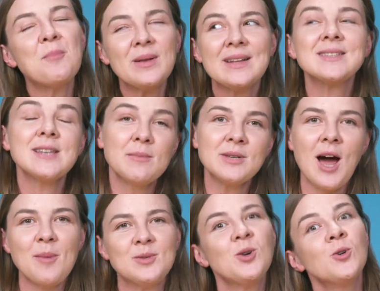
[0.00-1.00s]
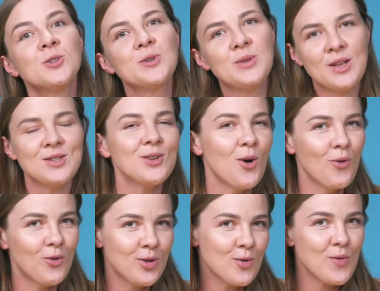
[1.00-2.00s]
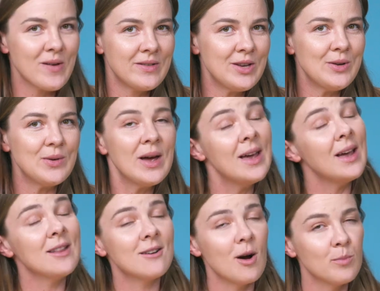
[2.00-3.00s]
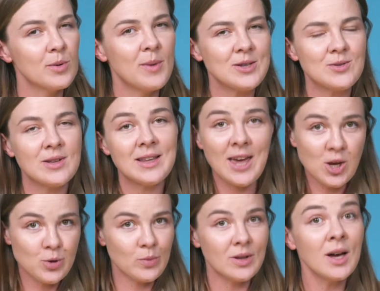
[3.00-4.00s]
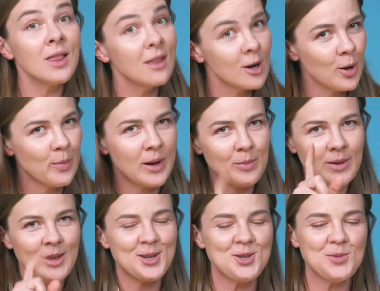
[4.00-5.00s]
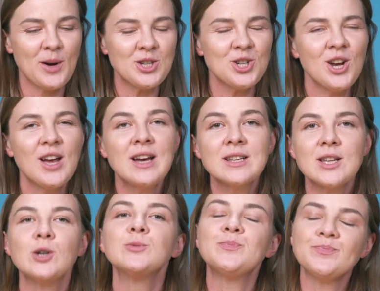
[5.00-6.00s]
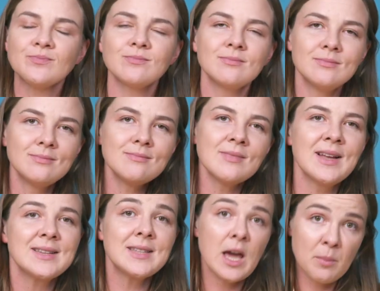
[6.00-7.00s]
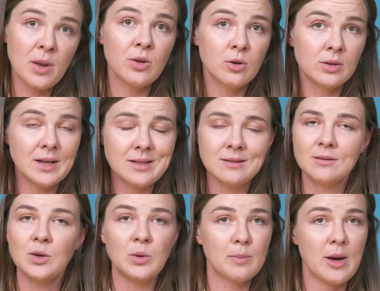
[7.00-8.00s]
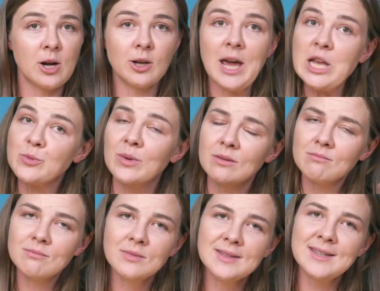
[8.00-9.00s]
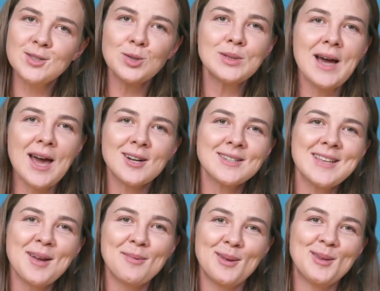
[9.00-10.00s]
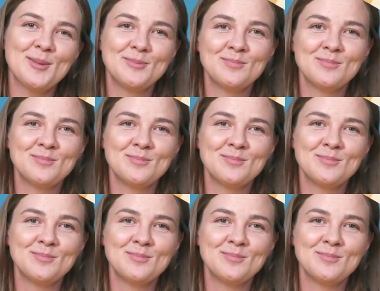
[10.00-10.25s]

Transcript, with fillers: But then sometimes you also need to go for the revenue and compromise on engagement a little bit, but not too much. So segment your list. You want better engagement? Send to a tighter segment.